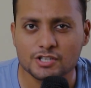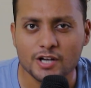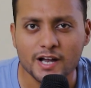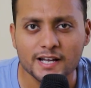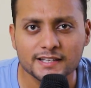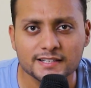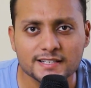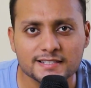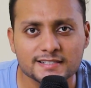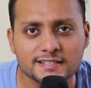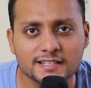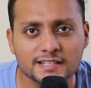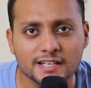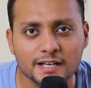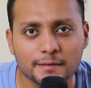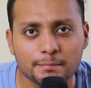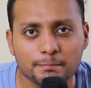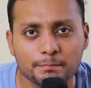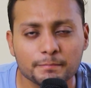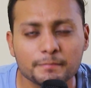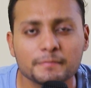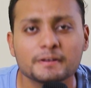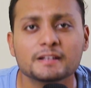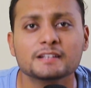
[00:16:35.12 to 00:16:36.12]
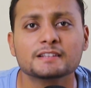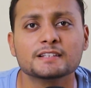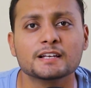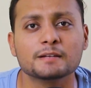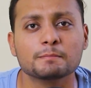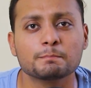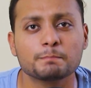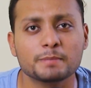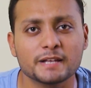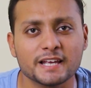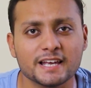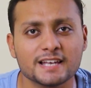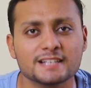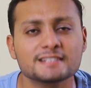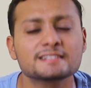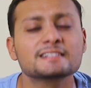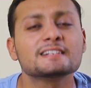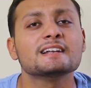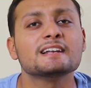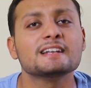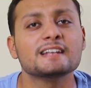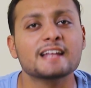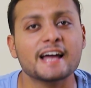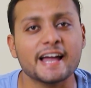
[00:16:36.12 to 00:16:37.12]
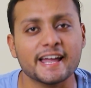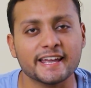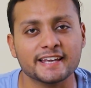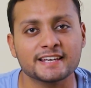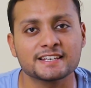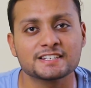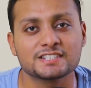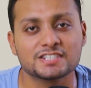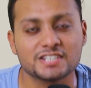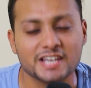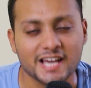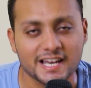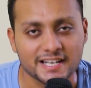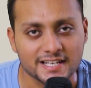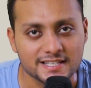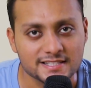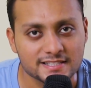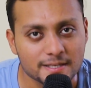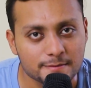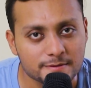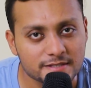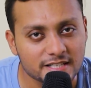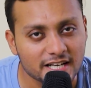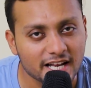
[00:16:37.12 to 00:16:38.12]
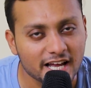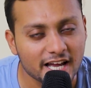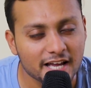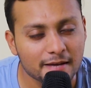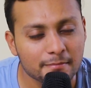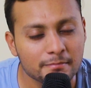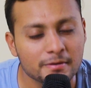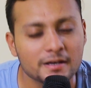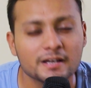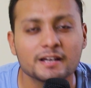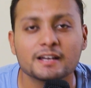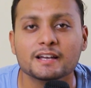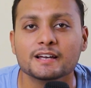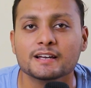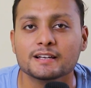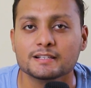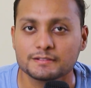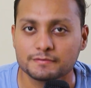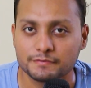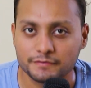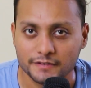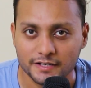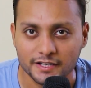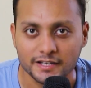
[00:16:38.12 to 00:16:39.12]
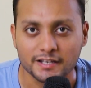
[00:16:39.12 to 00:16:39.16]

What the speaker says: enjoy this clip, then please like, share and subscribe. It's